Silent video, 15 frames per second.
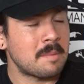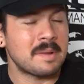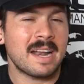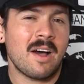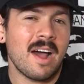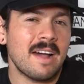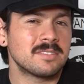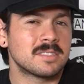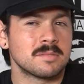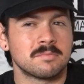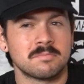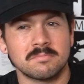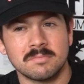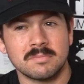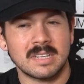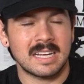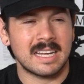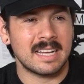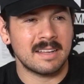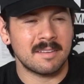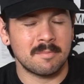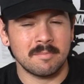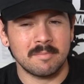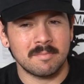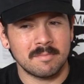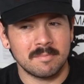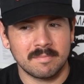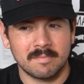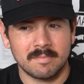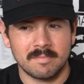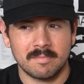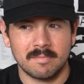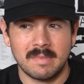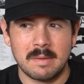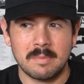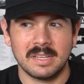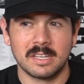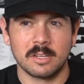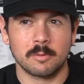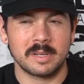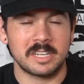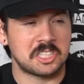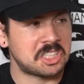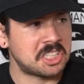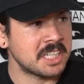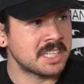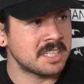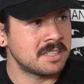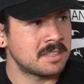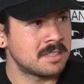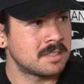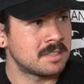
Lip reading: I mean, I'll have some... Maybe a little bit of chicken.